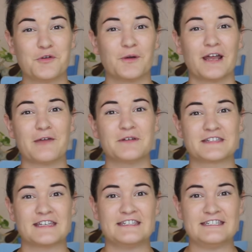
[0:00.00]
you were able
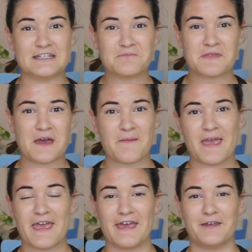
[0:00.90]
to dip them
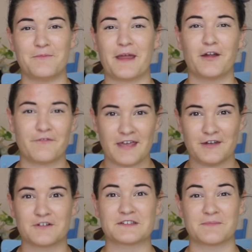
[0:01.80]
in
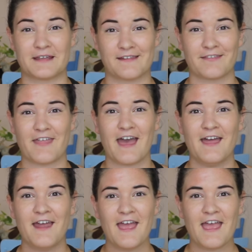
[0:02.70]
paraffin or something like
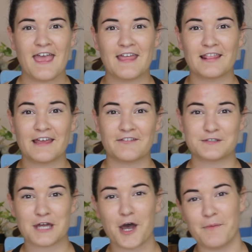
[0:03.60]
that and light the
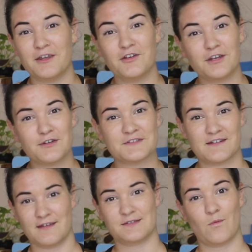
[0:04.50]
top and you can use
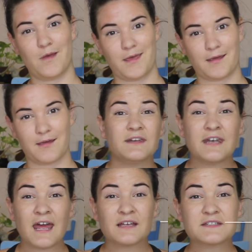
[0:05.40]
it as a wick.
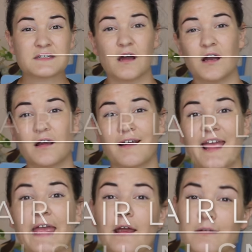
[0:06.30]
Next are
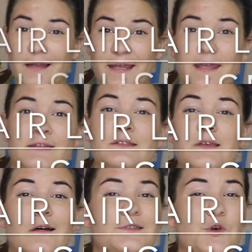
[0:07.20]
hair lichens,
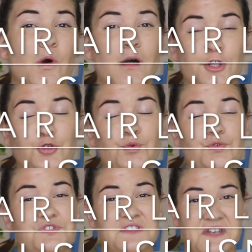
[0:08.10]
also called
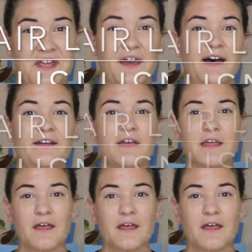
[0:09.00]
usnea.